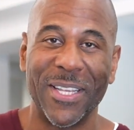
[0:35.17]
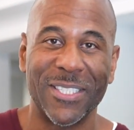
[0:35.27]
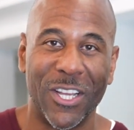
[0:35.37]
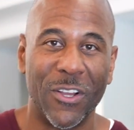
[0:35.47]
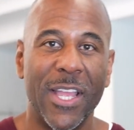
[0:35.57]

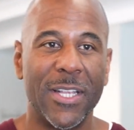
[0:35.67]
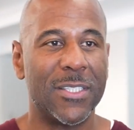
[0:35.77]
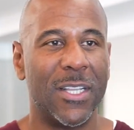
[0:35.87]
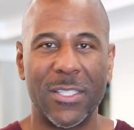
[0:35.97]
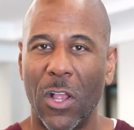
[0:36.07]
So
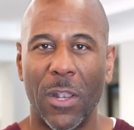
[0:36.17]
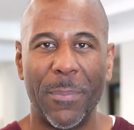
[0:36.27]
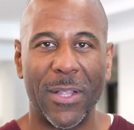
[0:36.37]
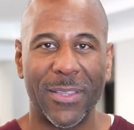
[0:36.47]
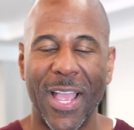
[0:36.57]
it's all
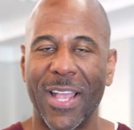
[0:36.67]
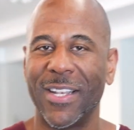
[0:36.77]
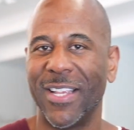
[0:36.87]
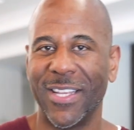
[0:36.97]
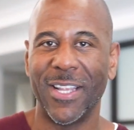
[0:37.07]
about that
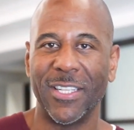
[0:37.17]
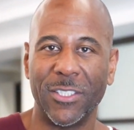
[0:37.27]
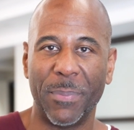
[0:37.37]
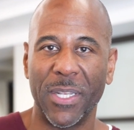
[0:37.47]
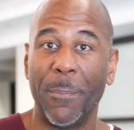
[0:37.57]
and uh,
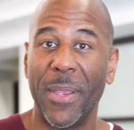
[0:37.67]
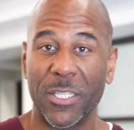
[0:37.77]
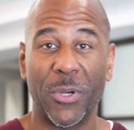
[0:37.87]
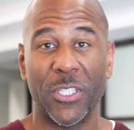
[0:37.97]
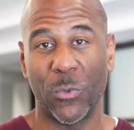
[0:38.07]
being the
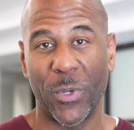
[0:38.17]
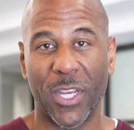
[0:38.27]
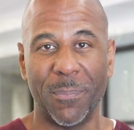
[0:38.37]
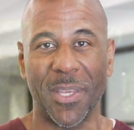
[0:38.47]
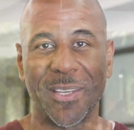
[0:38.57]
best person we
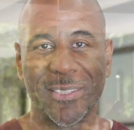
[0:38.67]
can be.